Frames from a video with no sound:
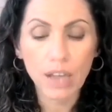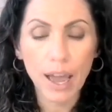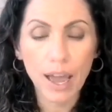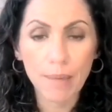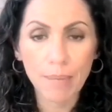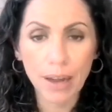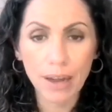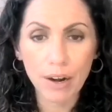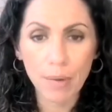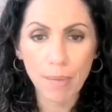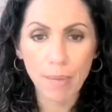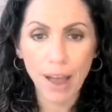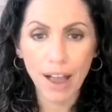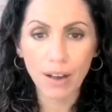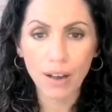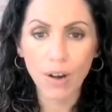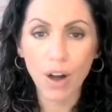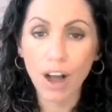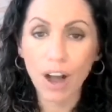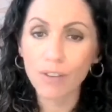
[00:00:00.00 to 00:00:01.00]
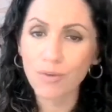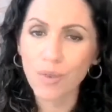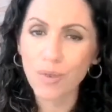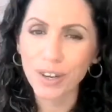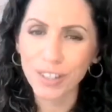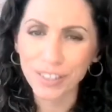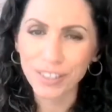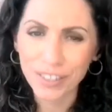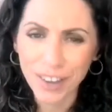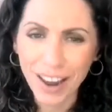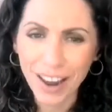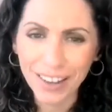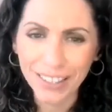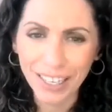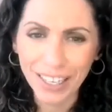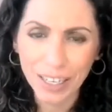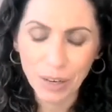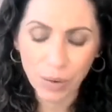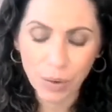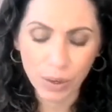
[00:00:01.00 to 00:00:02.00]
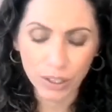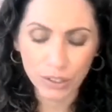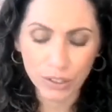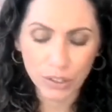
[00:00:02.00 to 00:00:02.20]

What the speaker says: I better back off, when you're not getting worse.